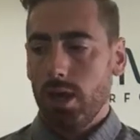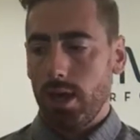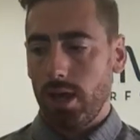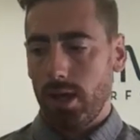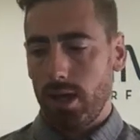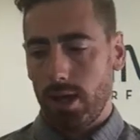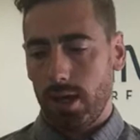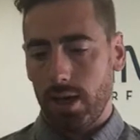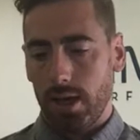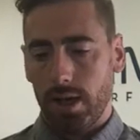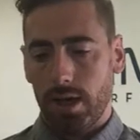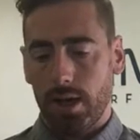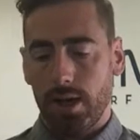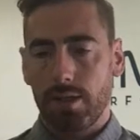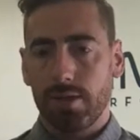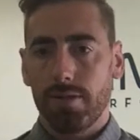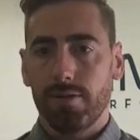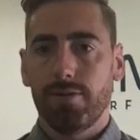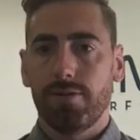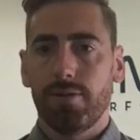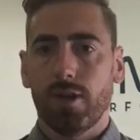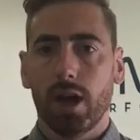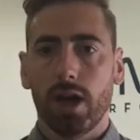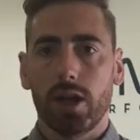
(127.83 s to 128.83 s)
And
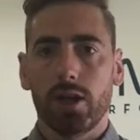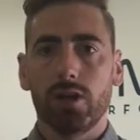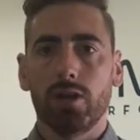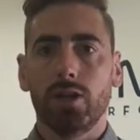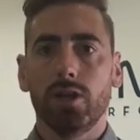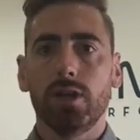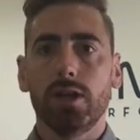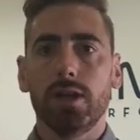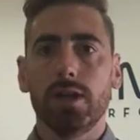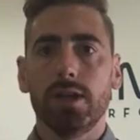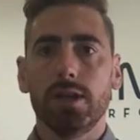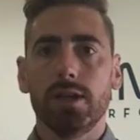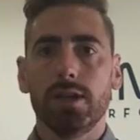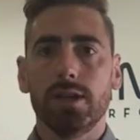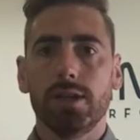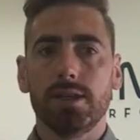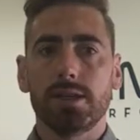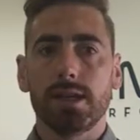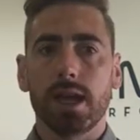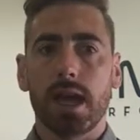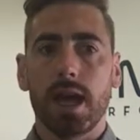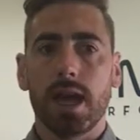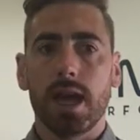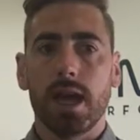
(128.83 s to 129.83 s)
the final
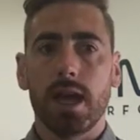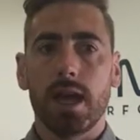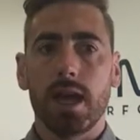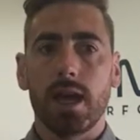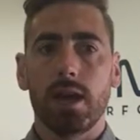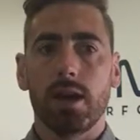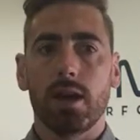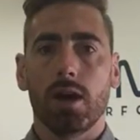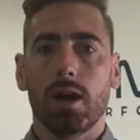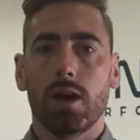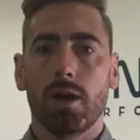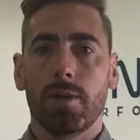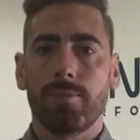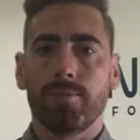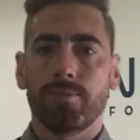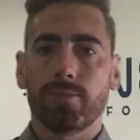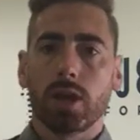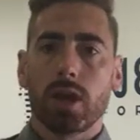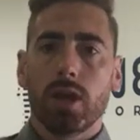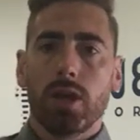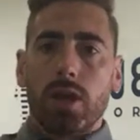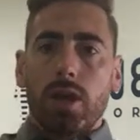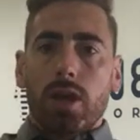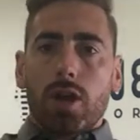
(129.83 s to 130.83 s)
is an
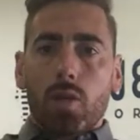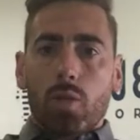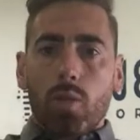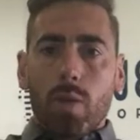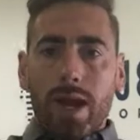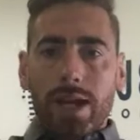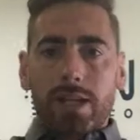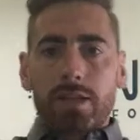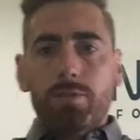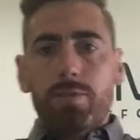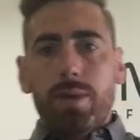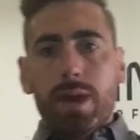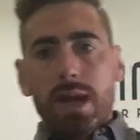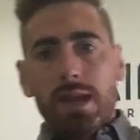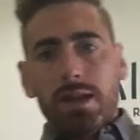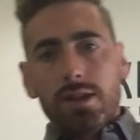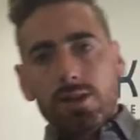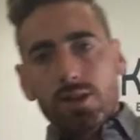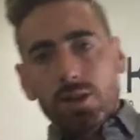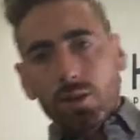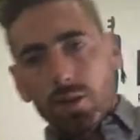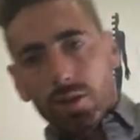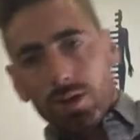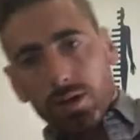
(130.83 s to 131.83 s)
erect
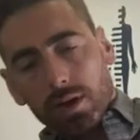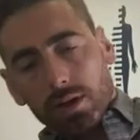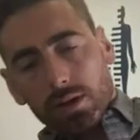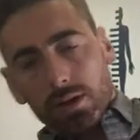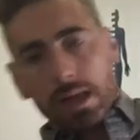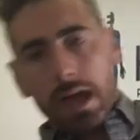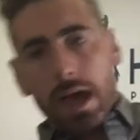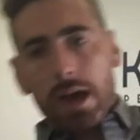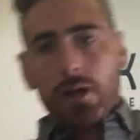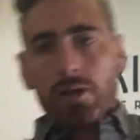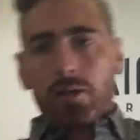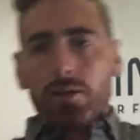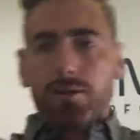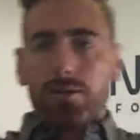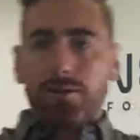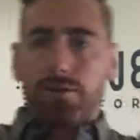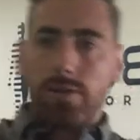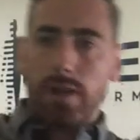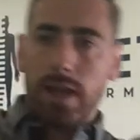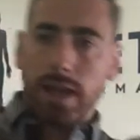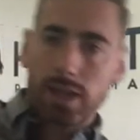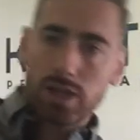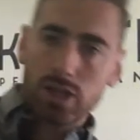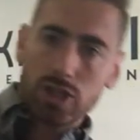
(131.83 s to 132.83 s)
bend, so a lateral
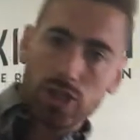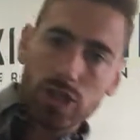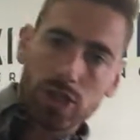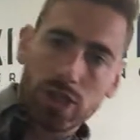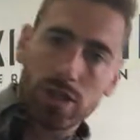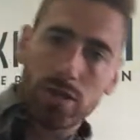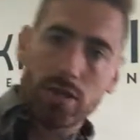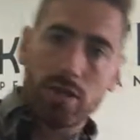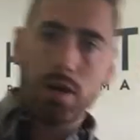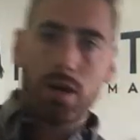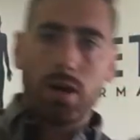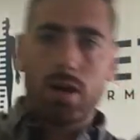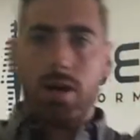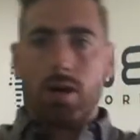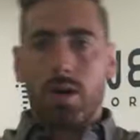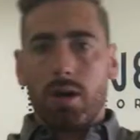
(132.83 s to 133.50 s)
flexion